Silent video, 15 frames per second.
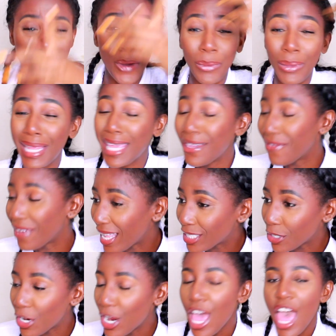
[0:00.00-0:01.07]
no leave out
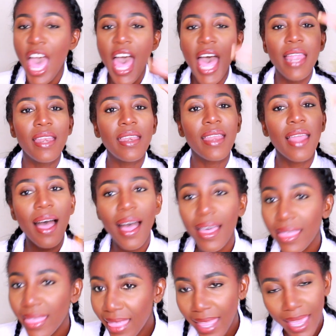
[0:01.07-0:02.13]
to
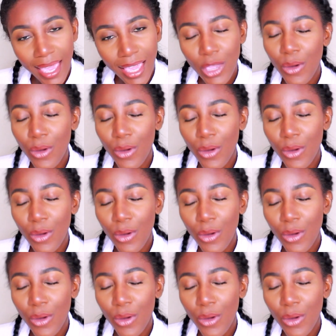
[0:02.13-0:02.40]
nothing.